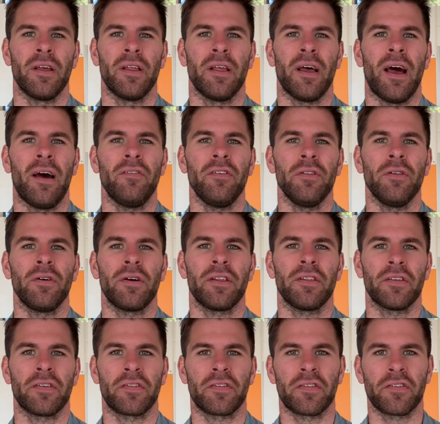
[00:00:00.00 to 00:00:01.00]
Have a look at
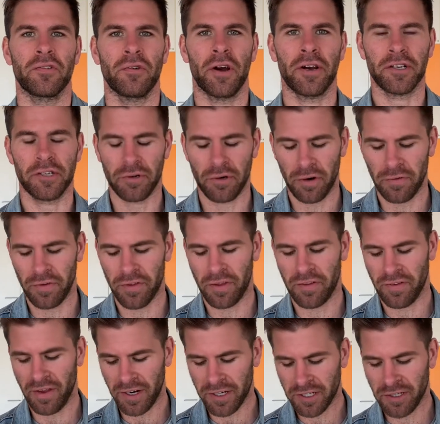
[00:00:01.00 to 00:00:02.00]
the structure of it. There's
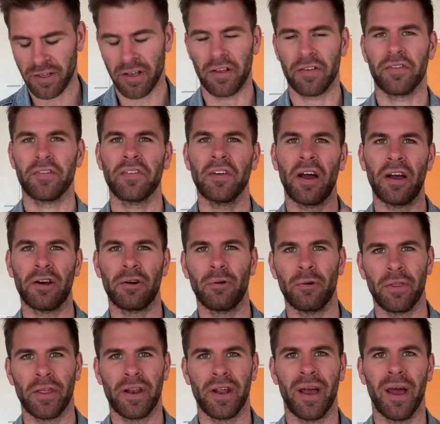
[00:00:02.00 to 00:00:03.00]
actually a cycle
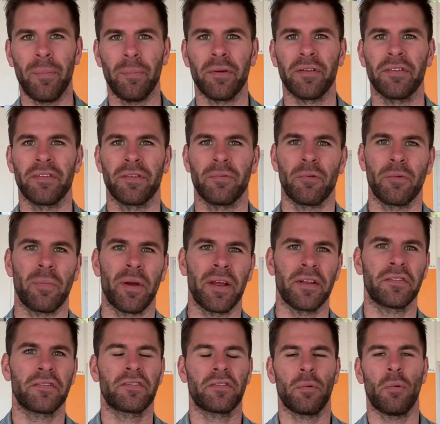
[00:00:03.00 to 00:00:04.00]
that happens. It
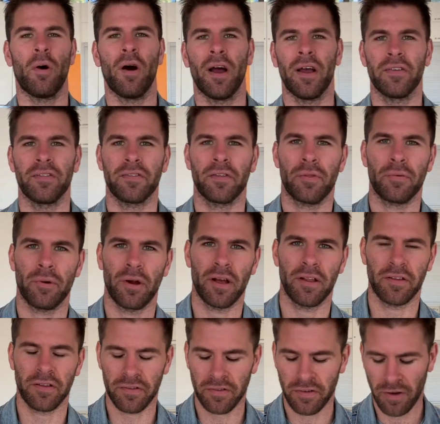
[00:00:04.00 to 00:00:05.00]
repeats twice throughout
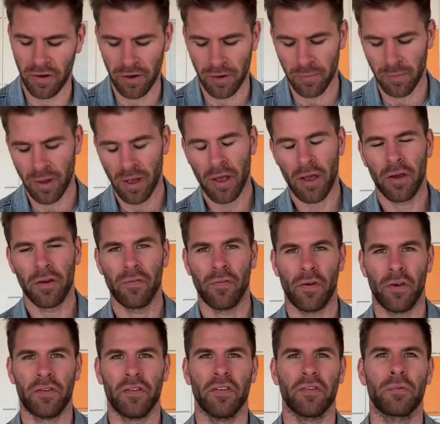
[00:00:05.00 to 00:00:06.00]
the psalm.
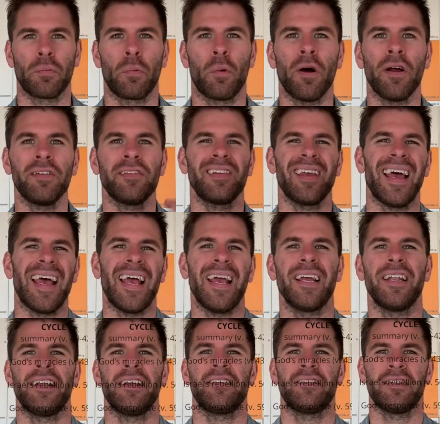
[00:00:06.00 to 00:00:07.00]
Verses 1 to 8
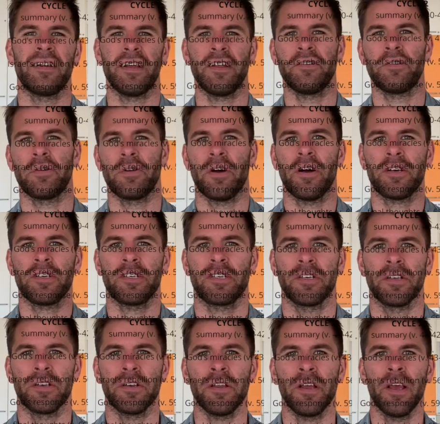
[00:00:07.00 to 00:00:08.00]
is an
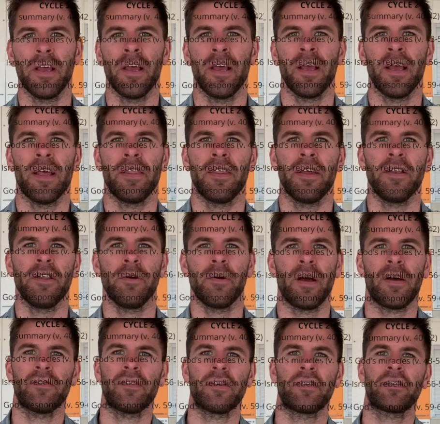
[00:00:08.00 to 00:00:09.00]
introduction, and then you
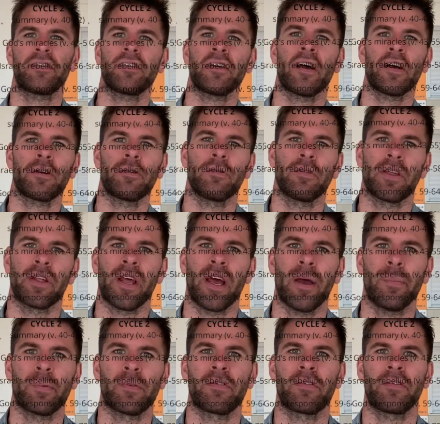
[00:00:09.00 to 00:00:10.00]
have this cycle that
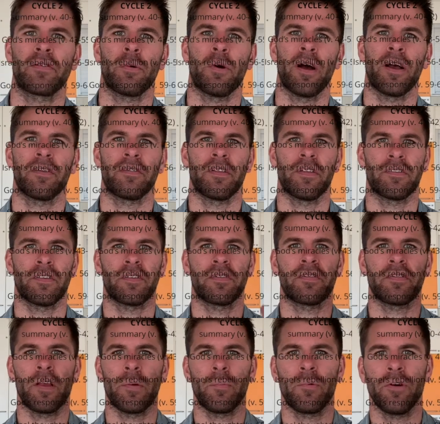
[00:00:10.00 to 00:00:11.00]
happens twice. There's a
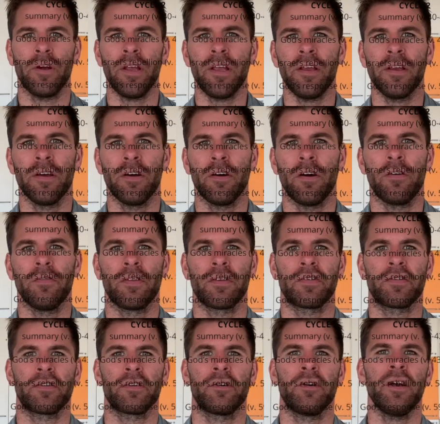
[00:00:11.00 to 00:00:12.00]
summary of the
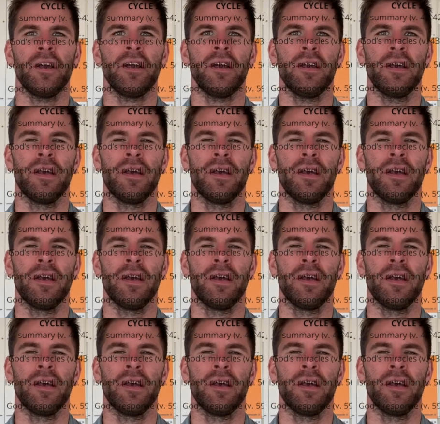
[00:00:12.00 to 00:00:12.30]
story.